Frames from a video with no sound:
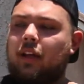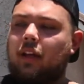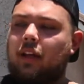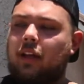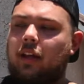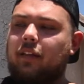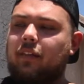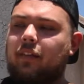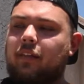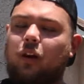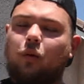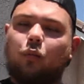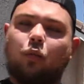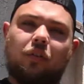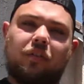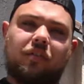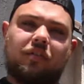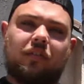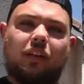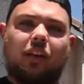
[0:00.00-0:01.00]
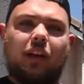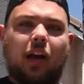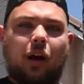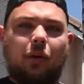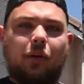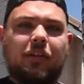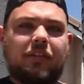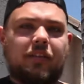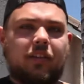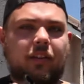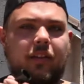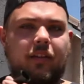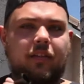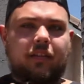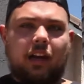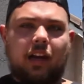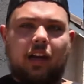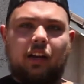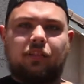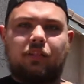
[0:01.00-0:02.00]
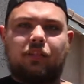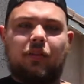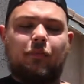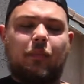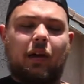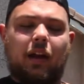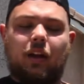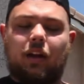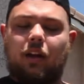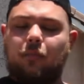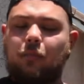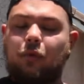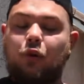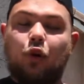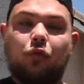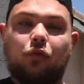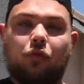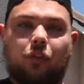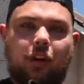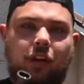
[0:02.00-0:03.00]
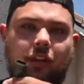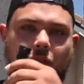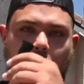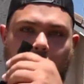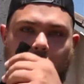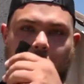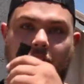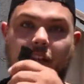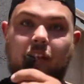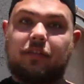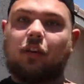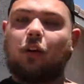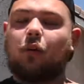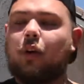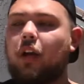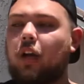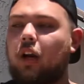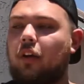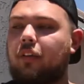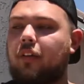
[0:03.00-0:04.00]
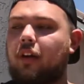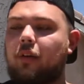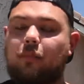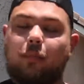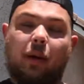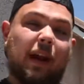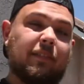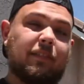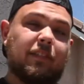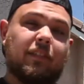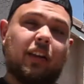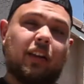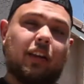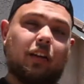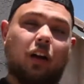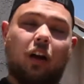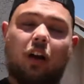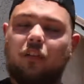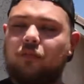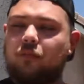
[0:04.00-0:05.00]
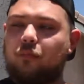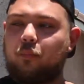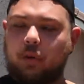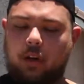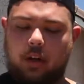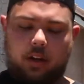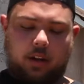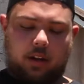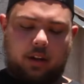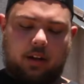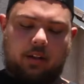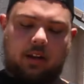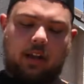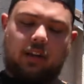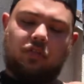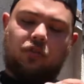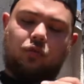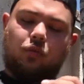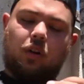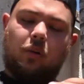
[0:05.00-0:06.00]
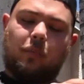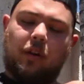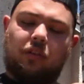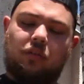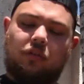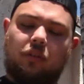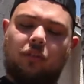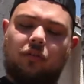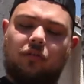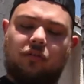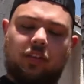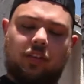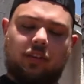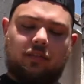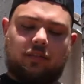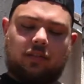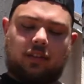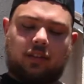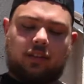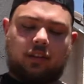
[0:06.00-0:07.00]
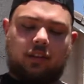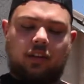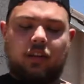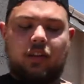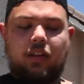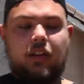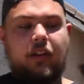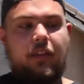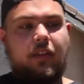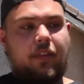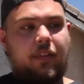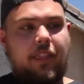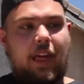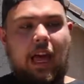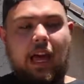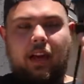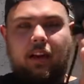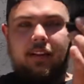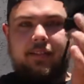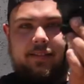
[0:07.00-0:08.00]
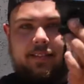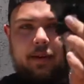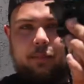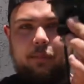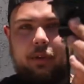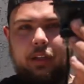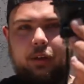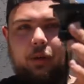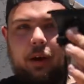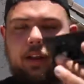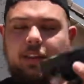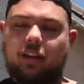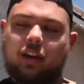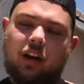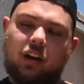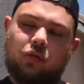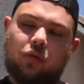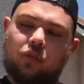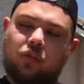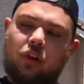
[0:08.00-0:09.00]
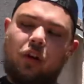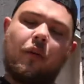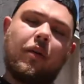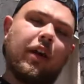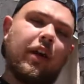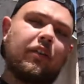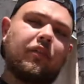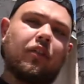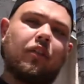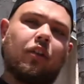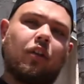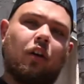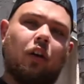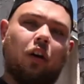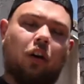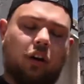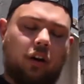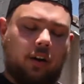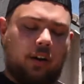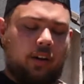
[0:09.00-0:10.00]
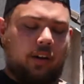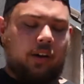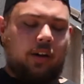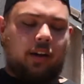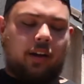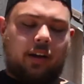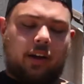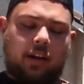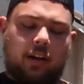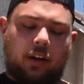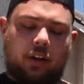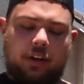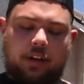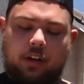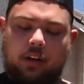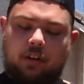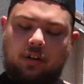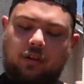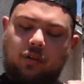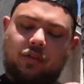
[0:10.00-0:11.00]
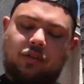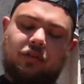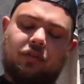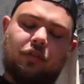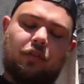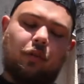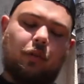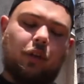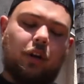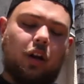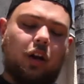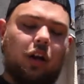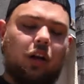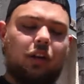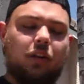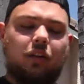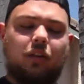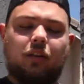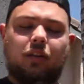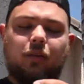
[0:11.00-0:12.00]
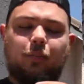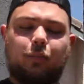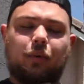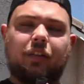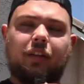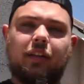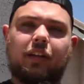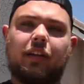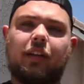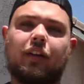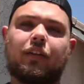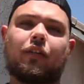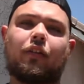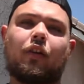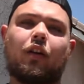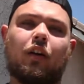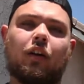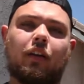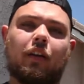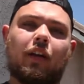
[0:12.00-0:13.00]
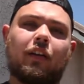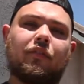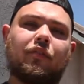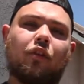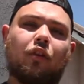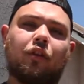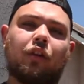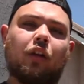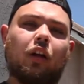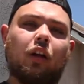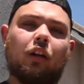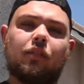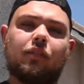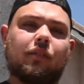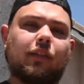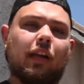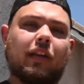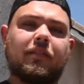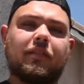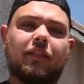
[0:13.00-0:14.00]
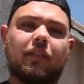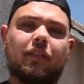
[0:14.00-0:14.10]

In there, we'll see how easy it is to actually maneuver it with this already on there. Might have to take it off, but yeah, just want to make sure it fits. And that assembly right there is what's going into your car. And all you need to do is screw it on, put the connector on, and turn it on. And that's it.